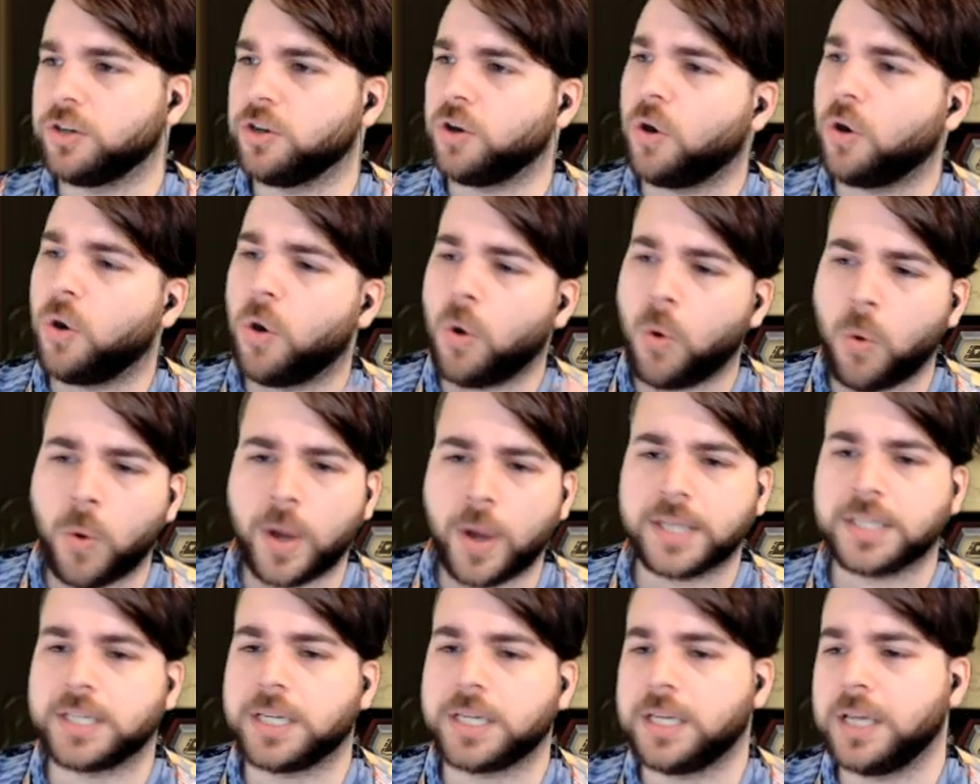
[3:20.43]
You're
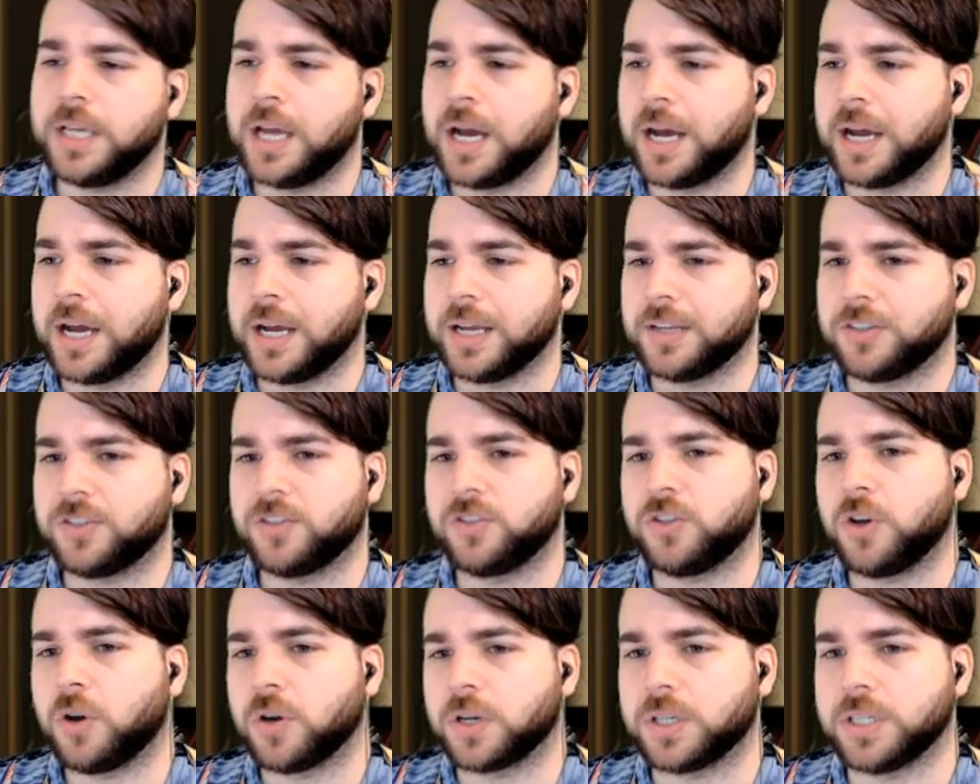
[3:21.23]
always
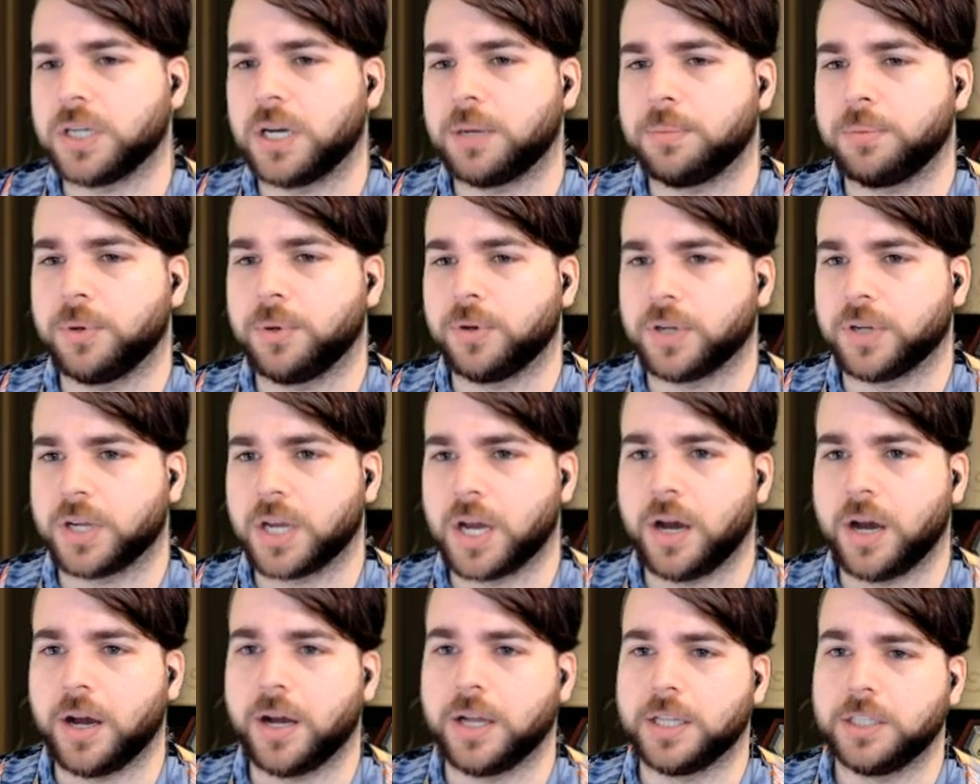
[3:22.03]
stocked up on
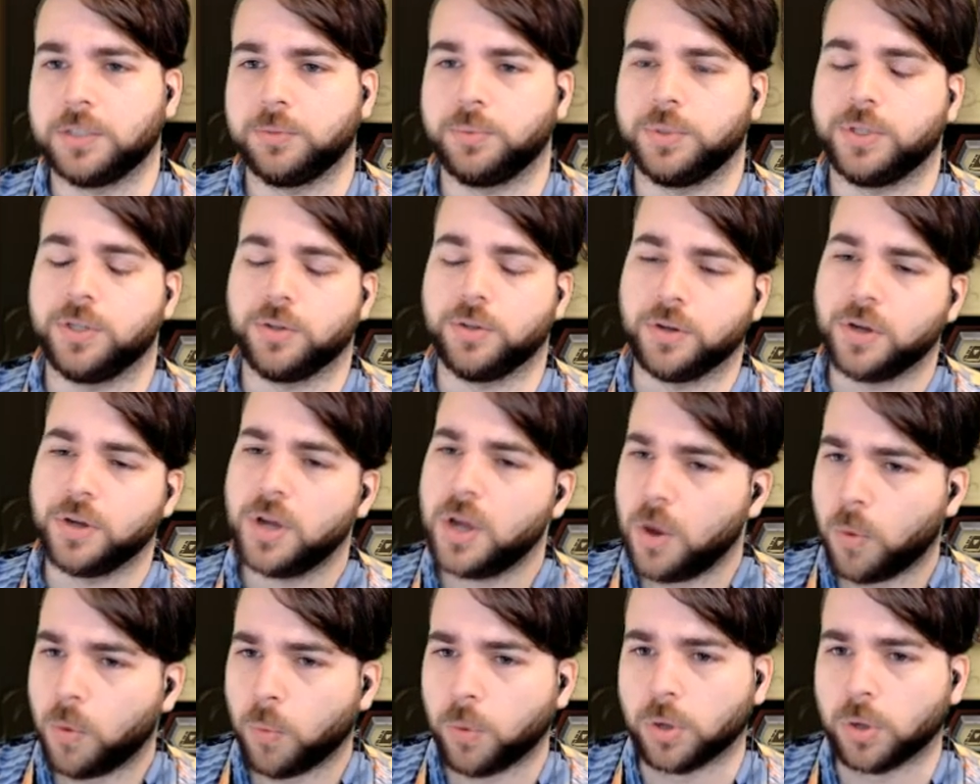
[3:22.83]
cards with your
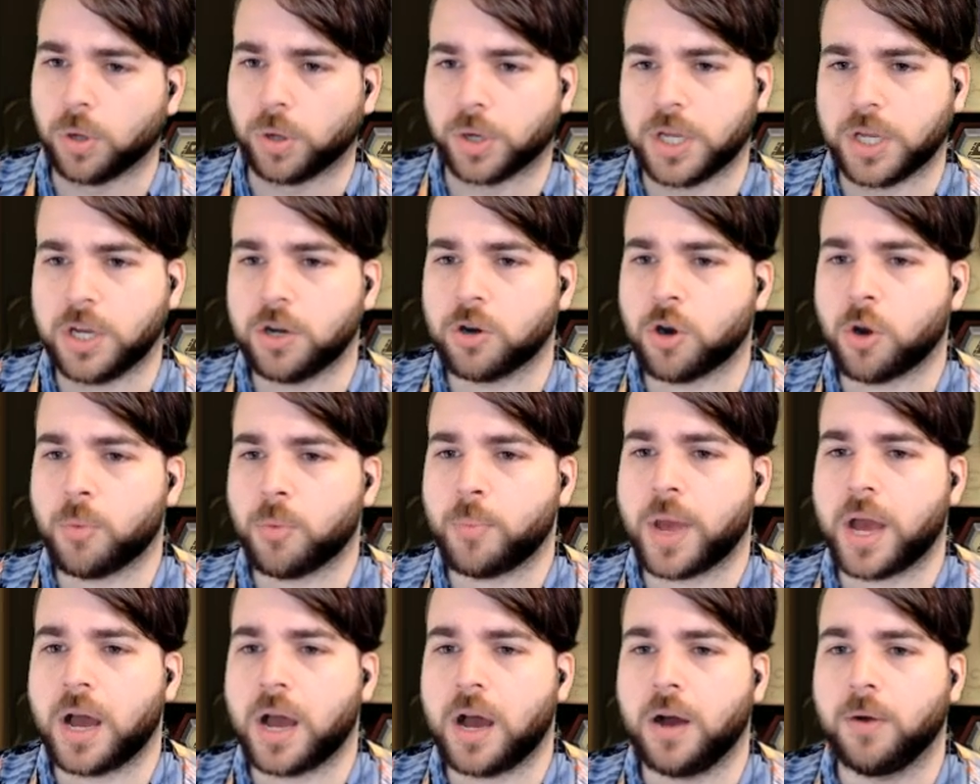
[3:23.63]
Warlock hero
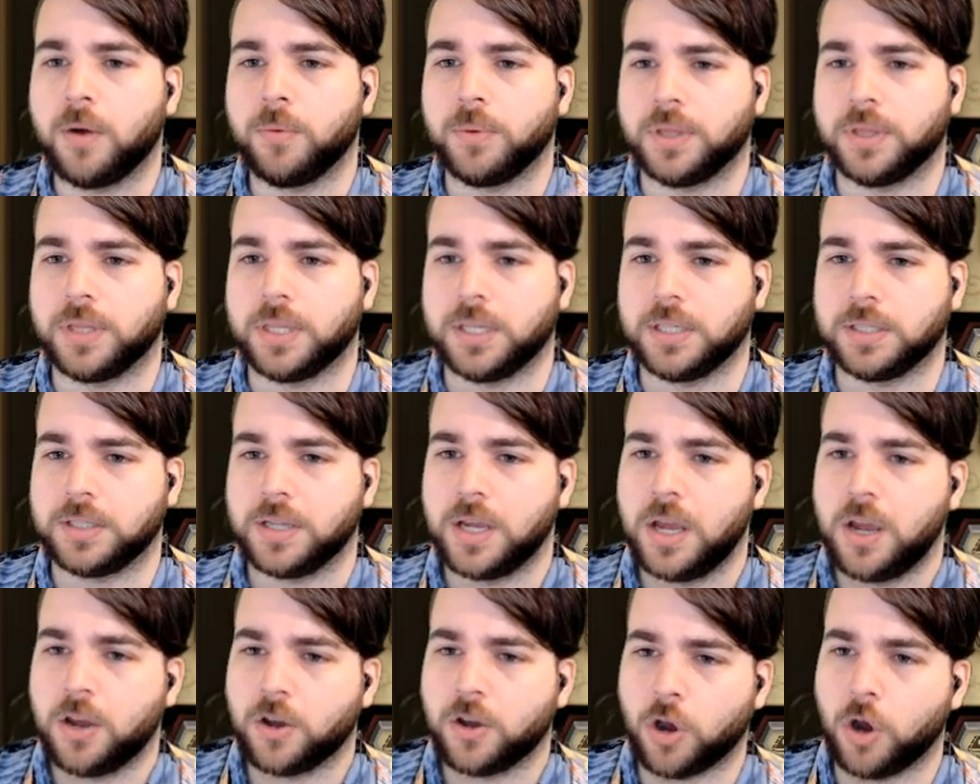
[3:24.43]
power, with these
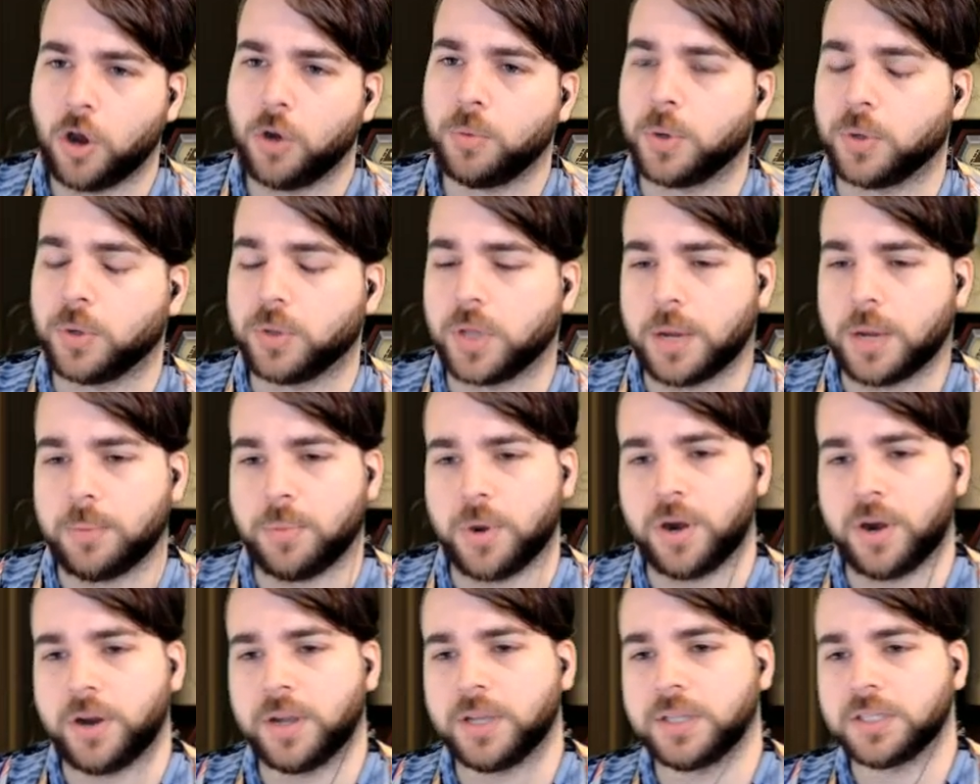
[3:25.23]
Kobold
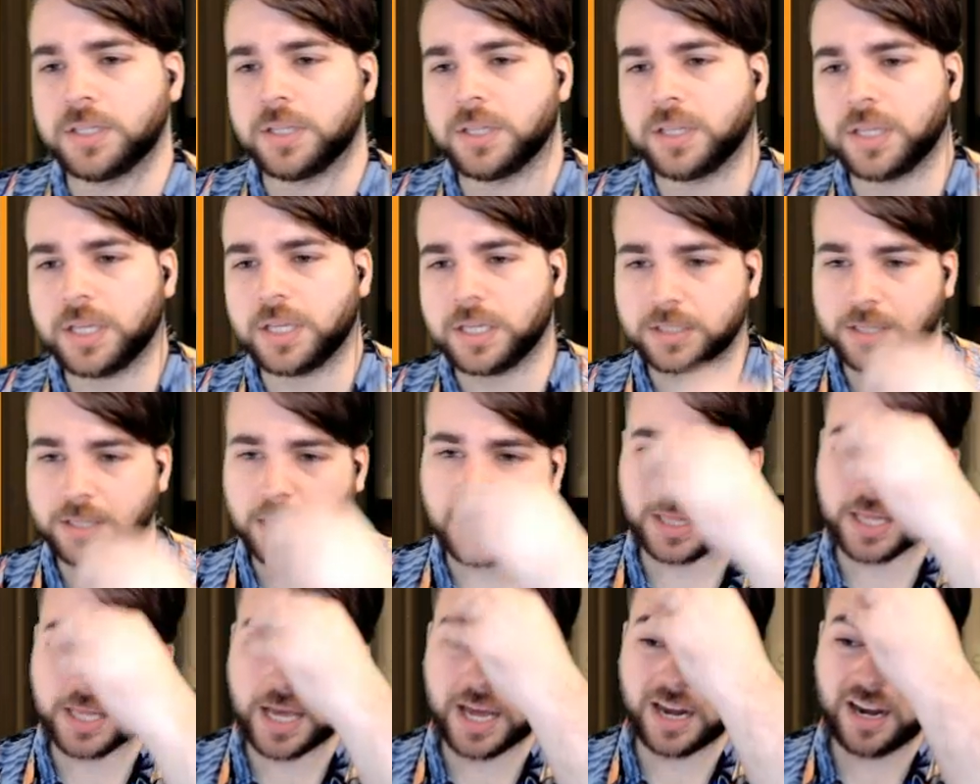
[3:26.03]
Librarians and things
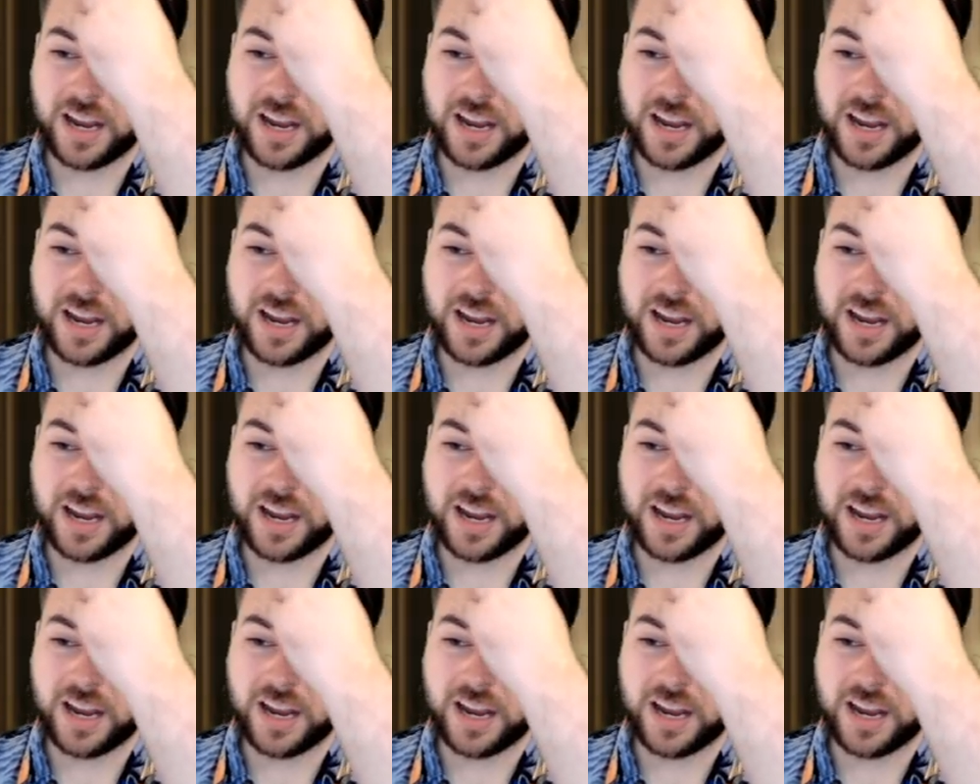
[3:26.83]
like that.